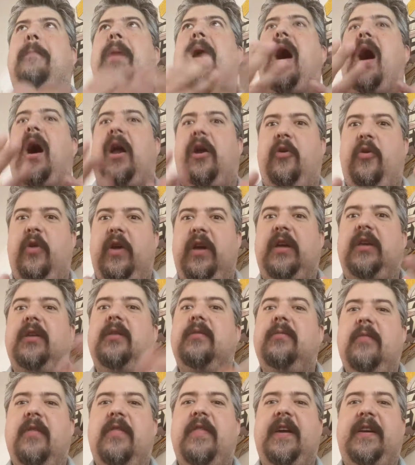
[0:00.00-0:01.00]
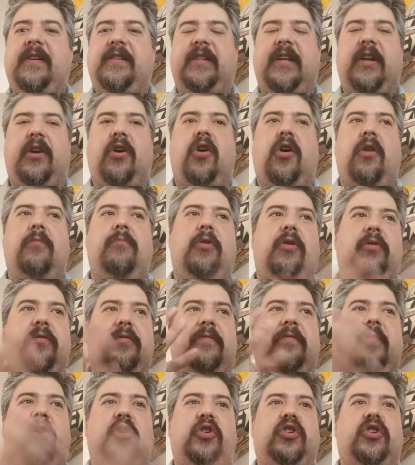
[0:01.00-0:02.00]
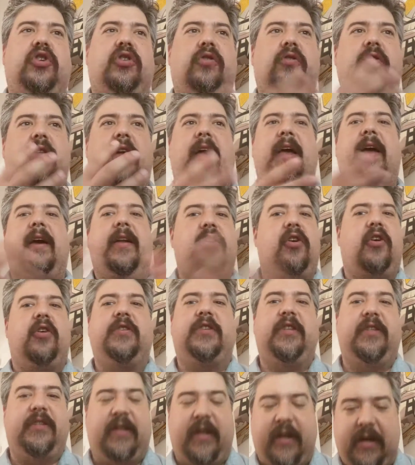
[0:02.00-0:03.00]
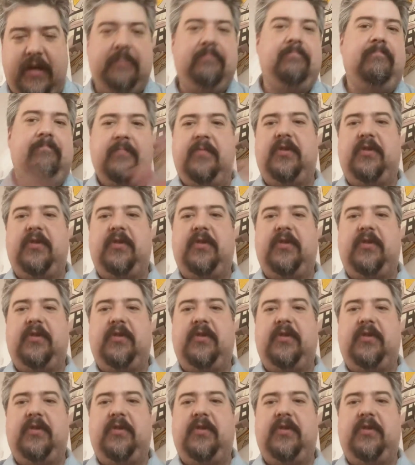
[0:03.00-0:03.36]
pottery, things that are both functional and artistic.